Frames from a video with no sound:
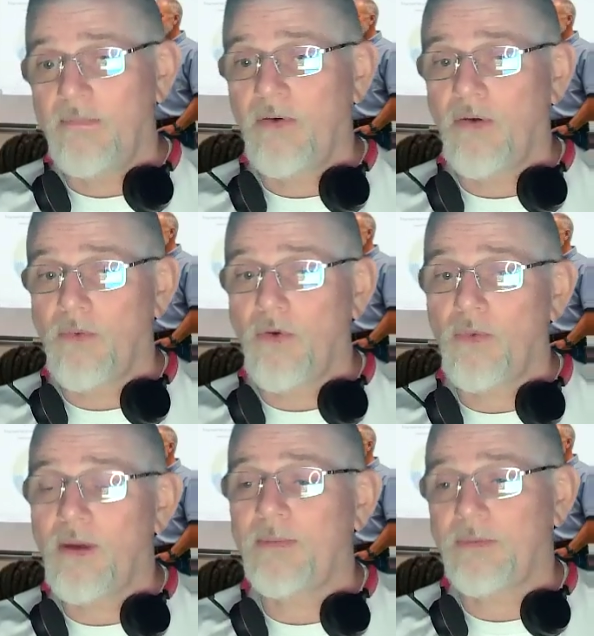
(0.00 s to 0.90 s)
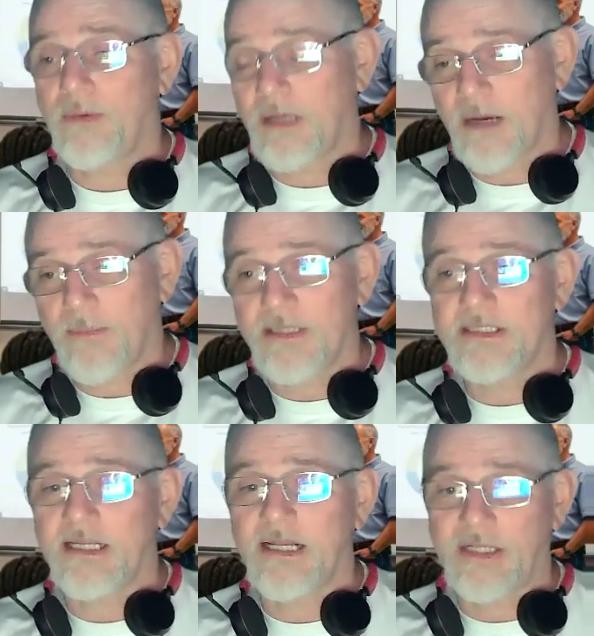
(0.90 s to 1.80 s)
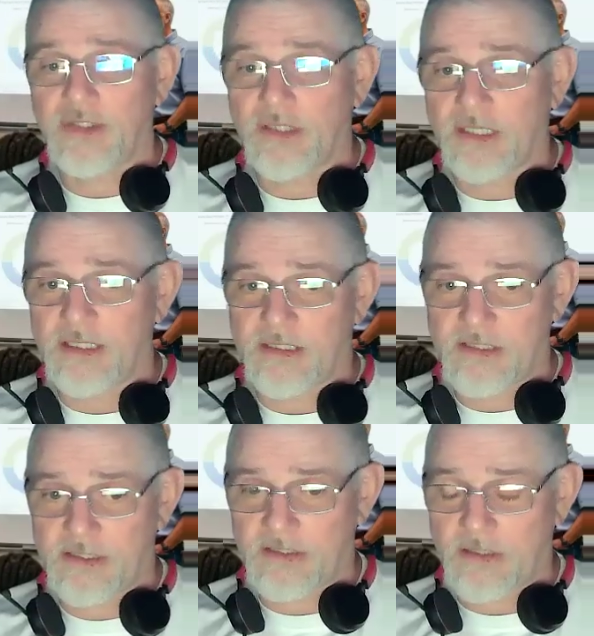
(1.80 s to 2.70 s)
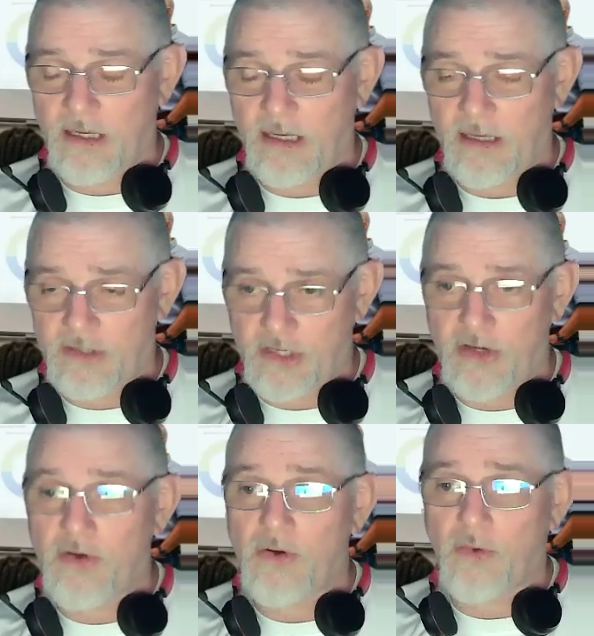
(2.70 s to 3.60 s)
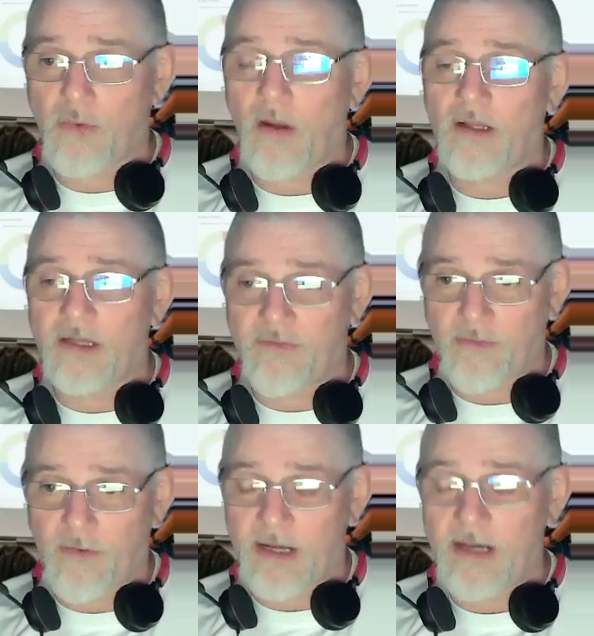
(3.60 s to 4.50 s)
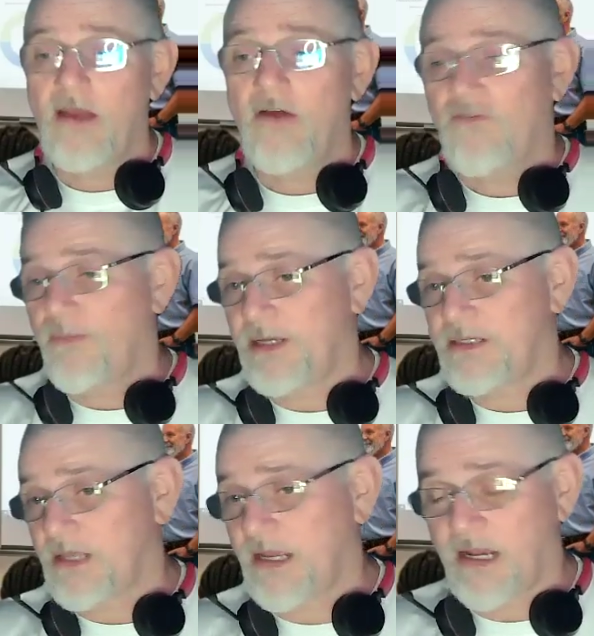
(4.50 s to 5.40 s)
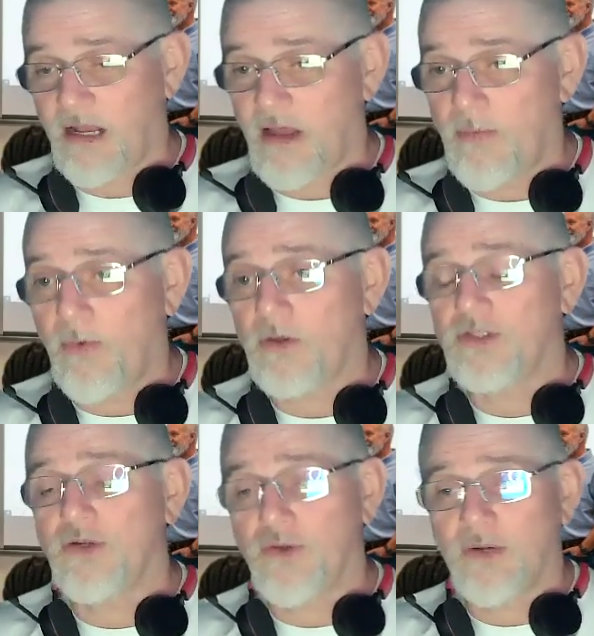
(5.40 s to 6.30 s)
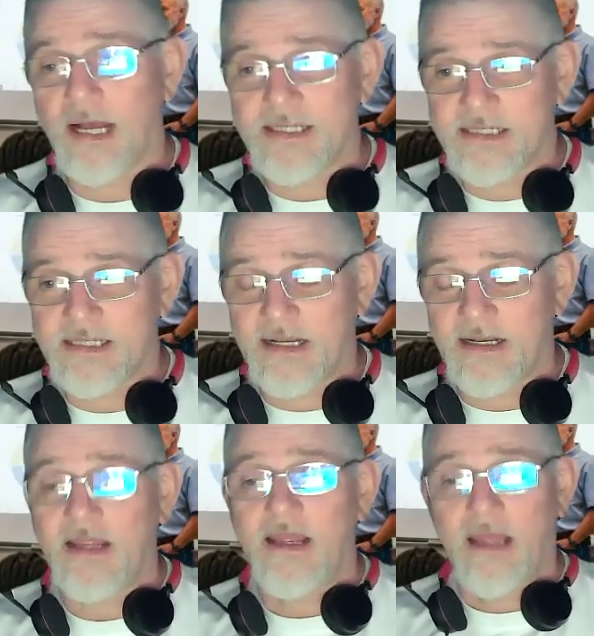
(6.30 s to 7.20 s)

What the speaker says: But more reputable companies can secure quality freight from basically any low board, so you're not sitting